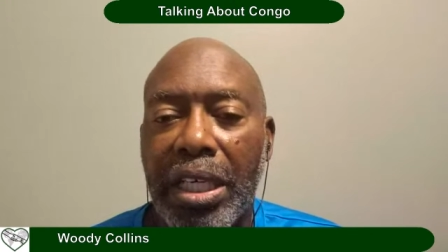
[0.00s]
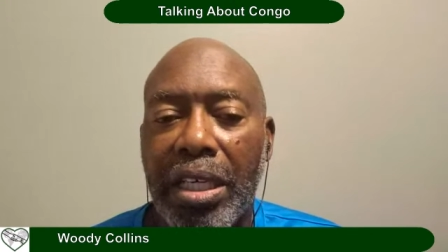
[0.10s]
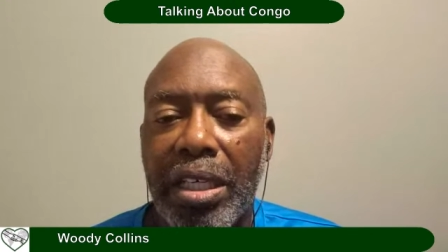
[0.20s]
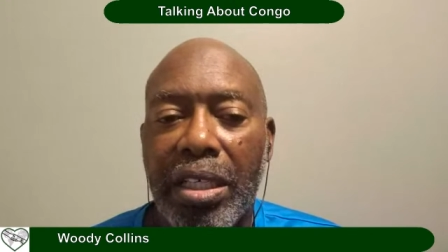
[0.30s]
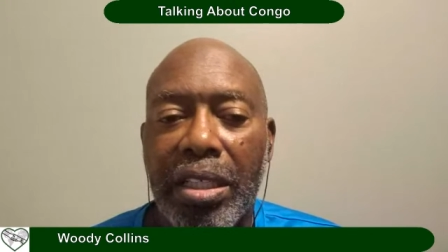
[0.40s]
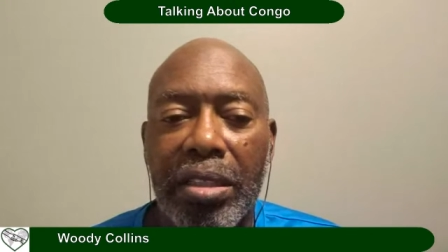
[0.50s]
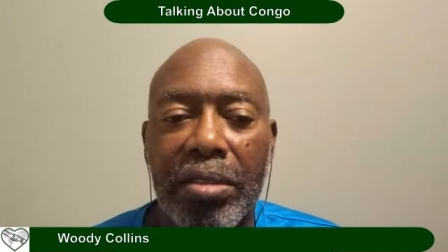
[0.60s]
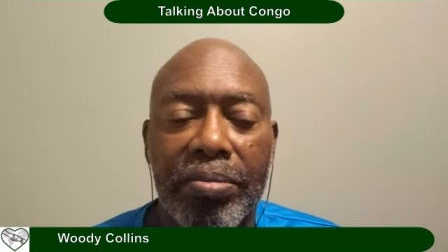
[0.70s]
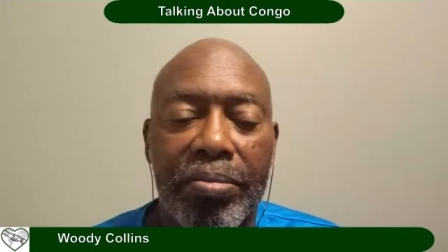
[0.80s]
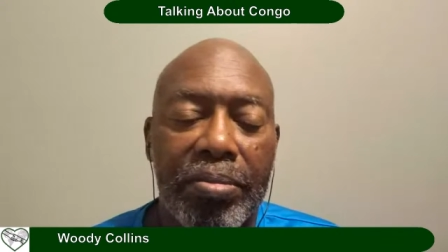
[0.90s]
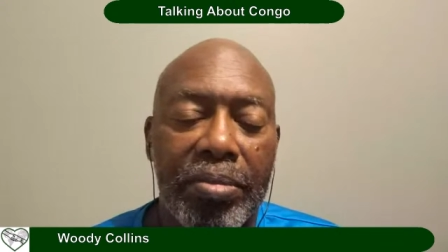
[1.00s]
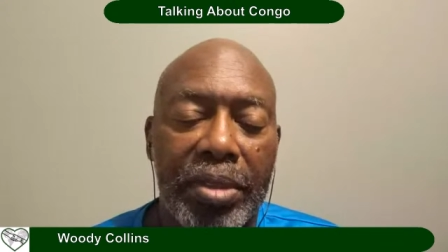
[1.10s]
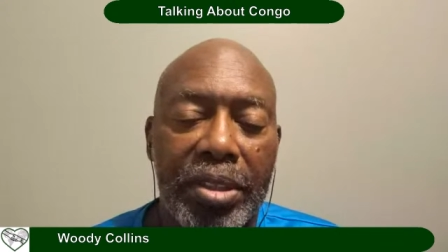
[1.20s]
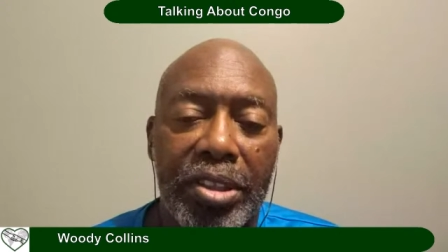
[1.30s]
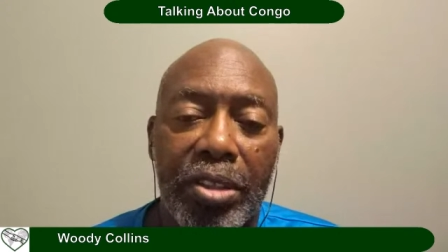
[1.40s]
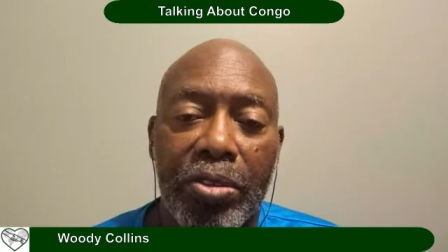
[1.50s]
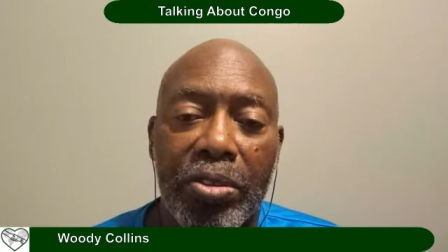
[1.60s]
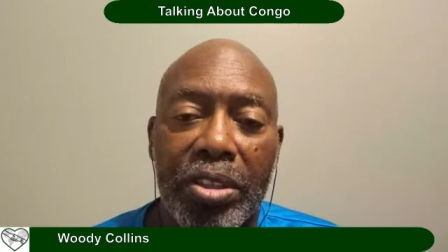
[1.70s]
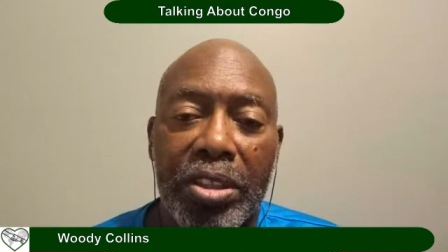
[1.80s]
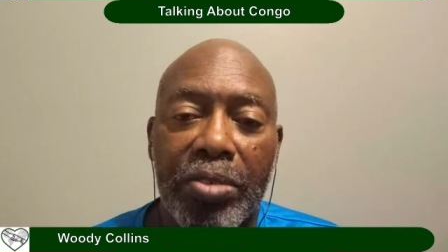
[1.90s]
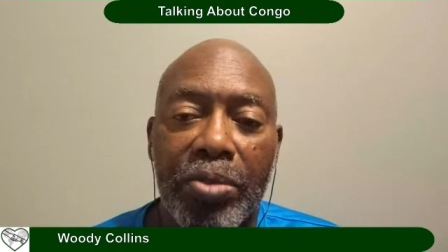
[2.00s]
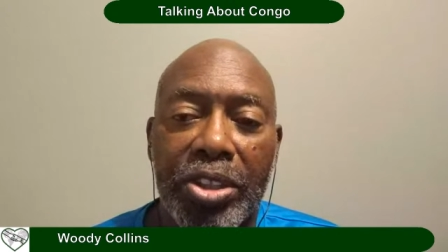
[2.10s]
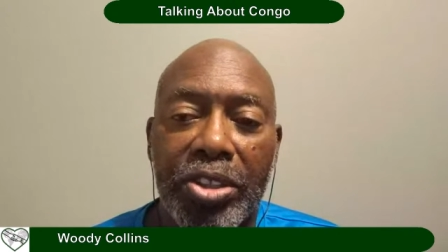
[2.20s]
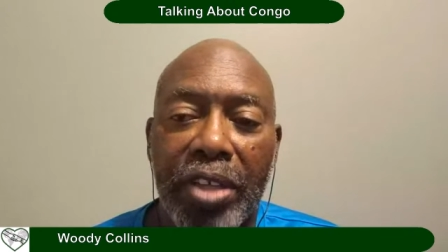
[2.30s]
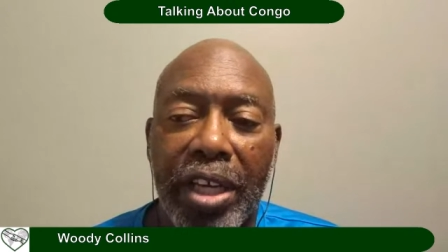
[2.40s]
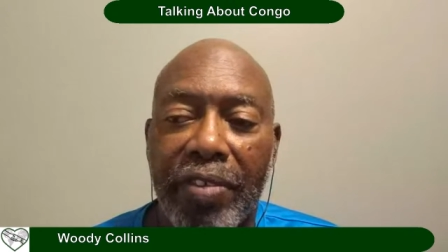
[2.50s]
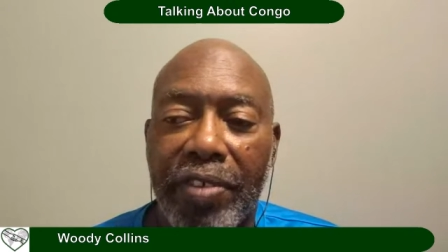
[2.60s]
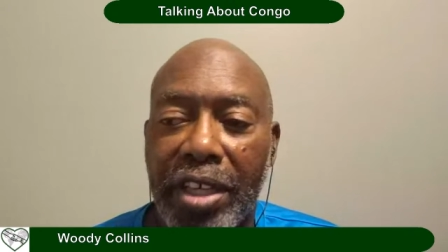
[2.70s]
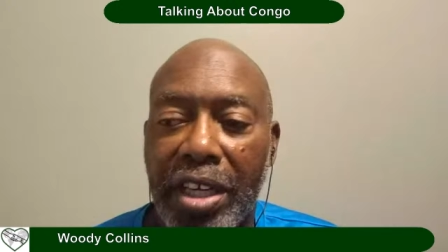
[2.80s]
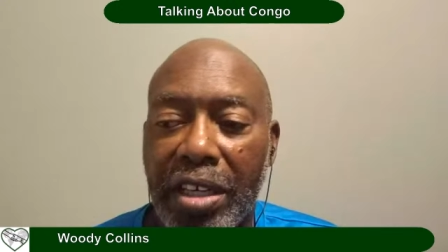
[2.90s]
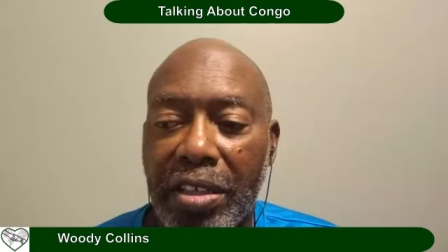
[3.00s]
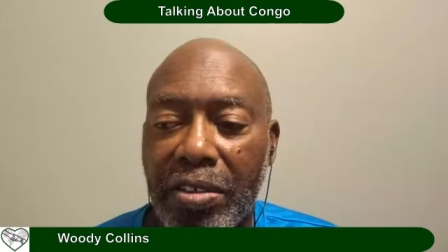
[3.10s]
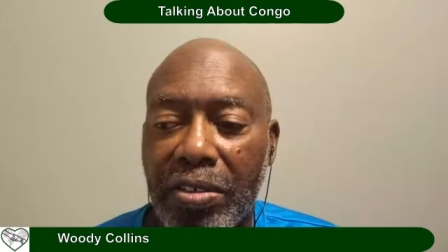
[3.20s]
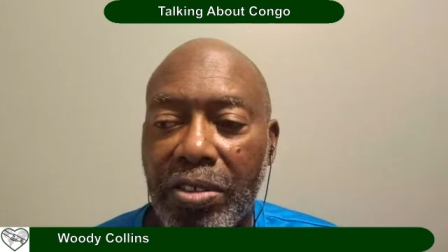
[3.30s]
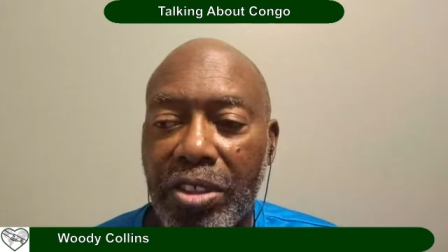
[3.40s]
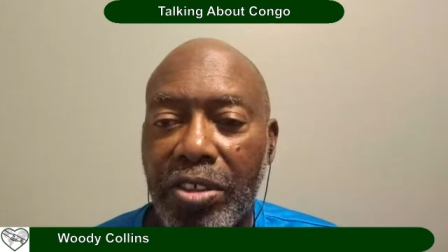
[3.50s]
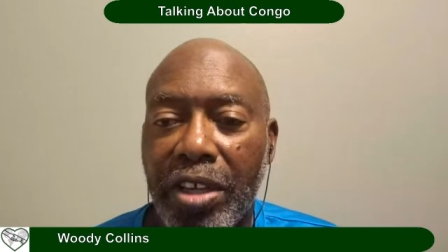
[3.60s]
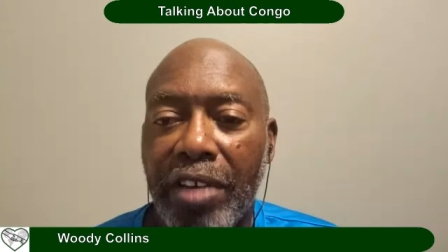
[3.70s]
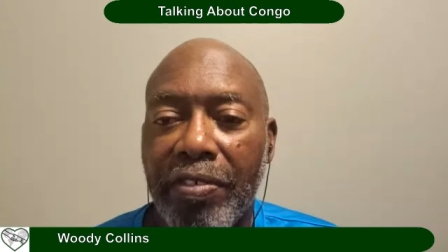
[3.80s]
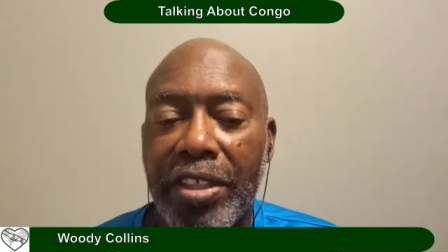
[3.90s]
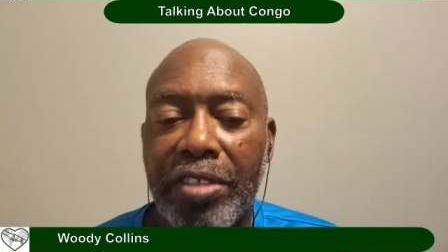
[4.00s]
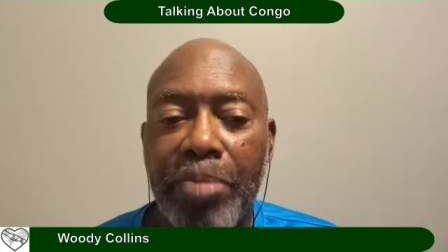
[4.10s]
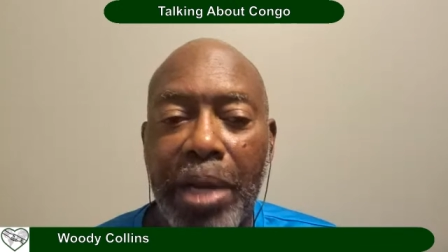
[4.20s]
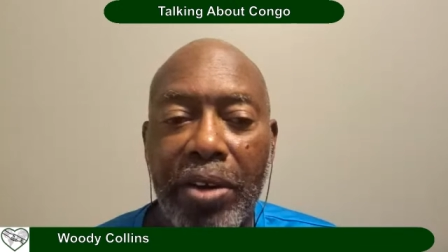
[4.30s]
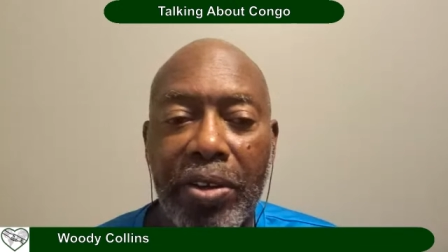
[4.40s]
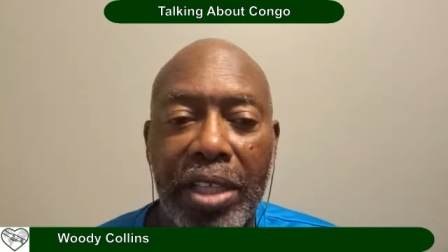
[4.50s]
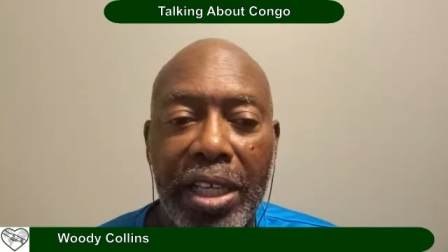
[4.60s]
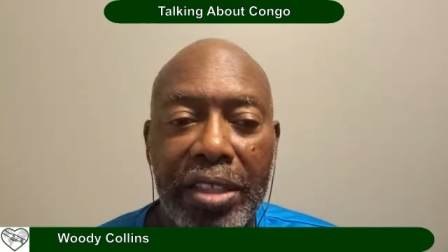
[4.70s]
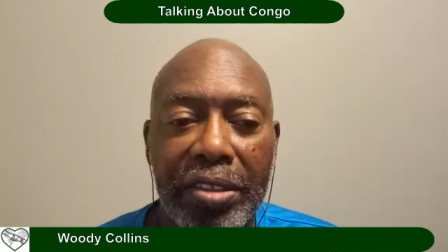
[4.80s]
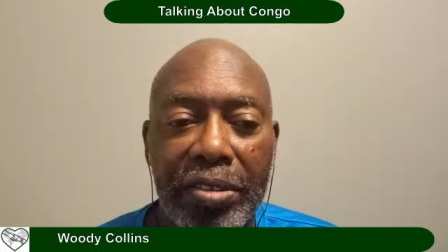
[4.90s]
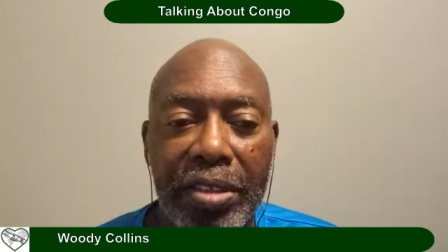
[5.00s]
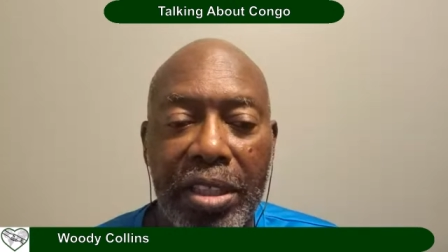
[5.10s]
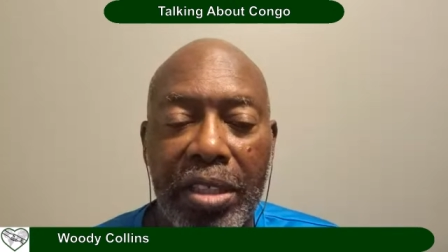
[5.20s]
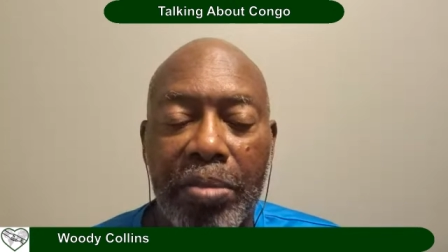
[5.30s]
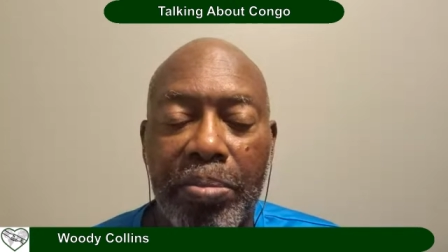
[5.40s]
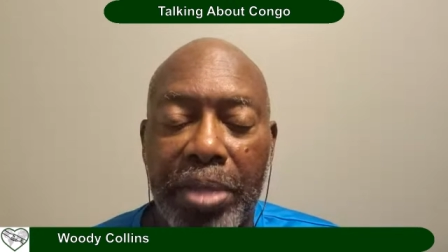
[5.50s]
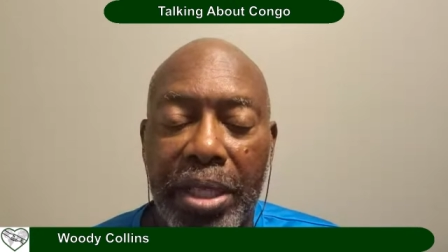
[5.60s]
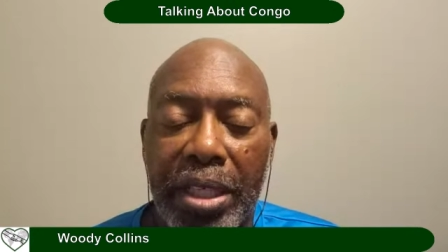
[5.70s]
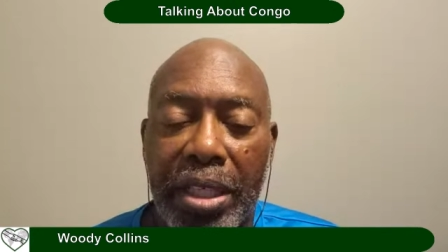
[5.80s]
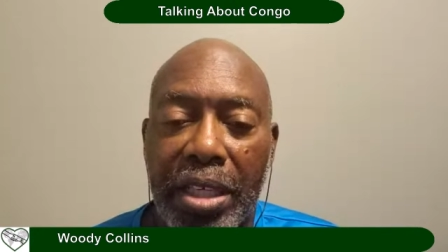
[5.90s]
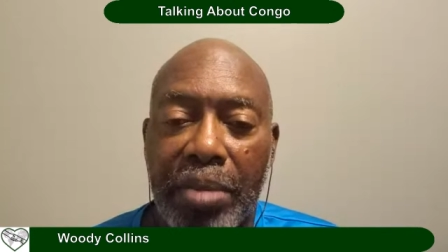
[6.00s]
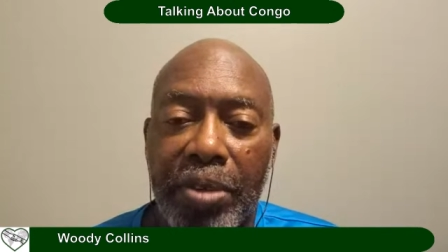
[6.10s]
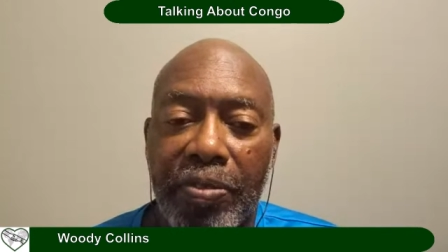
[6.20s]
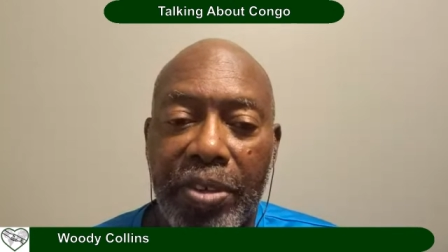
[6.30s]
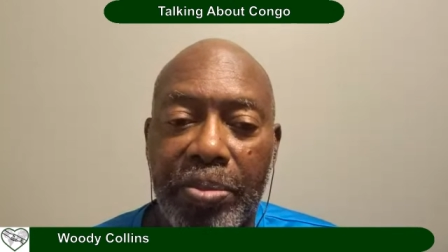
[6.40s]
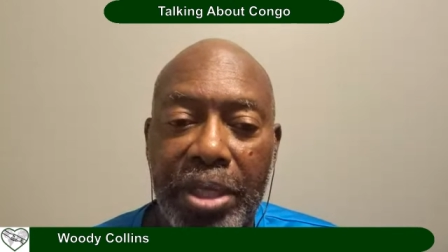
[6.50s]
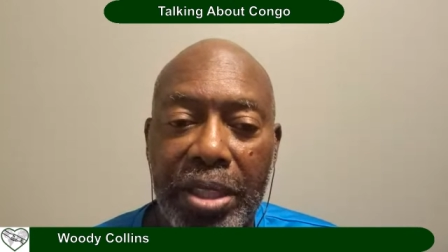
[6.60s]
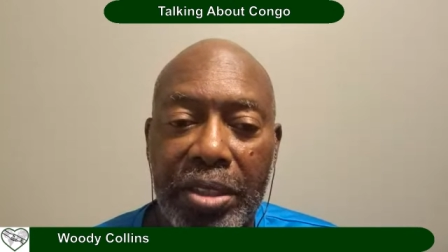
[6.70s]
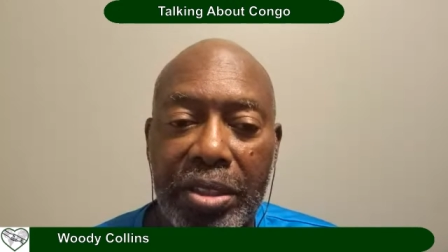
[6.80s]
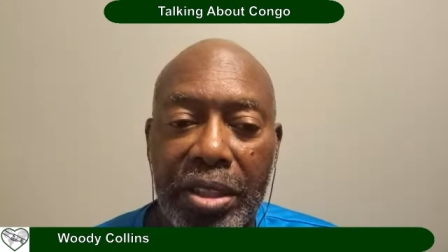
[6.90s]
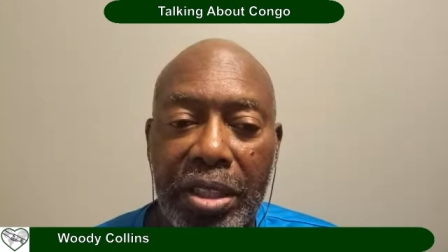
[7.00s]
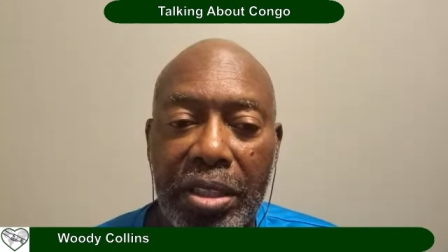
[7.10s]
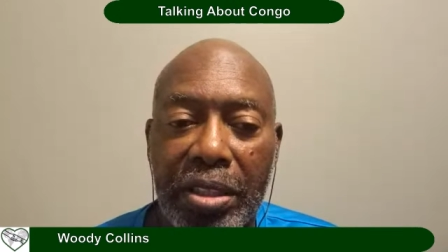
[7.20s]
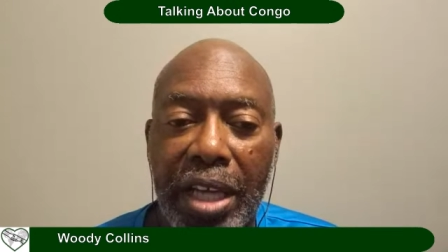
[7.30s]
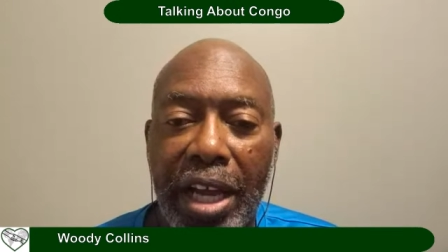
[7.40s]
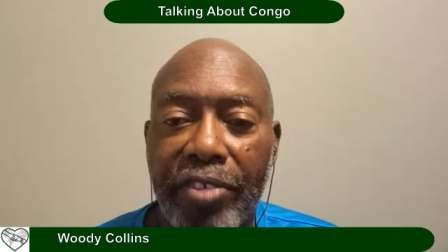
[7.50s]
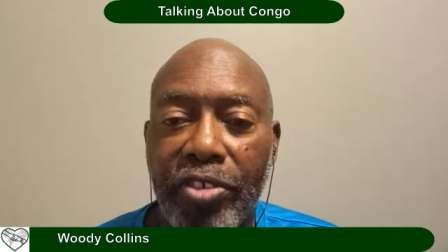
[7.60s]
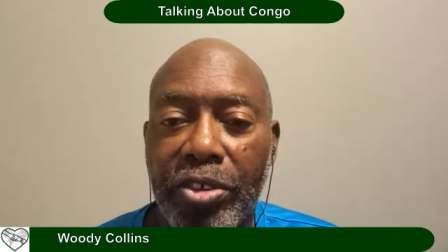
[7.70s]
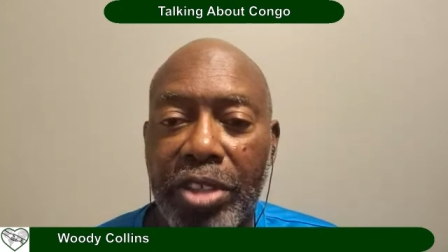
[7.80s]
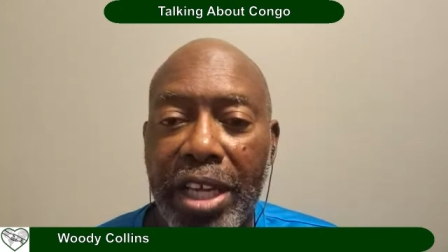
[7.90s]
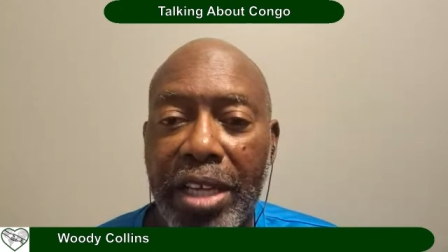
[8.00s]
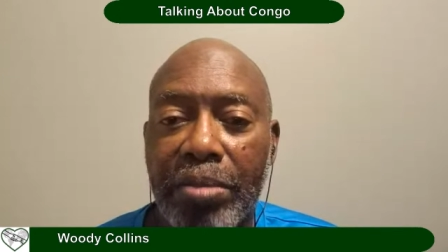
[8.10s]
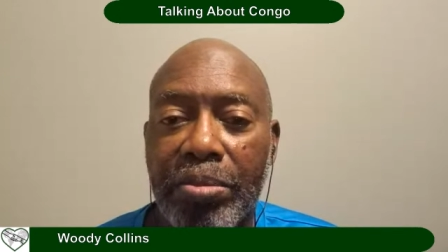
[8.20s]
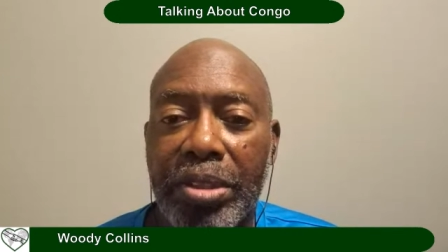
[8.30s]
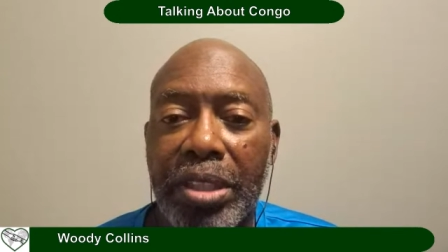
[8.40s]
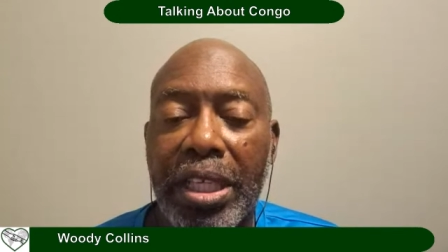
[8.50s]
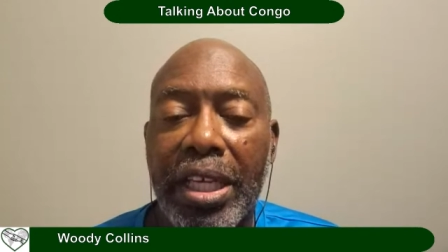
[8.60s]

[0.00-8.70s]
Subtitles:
Uh, so what you have in Congo, you have these power lines being coming from these hydro dams,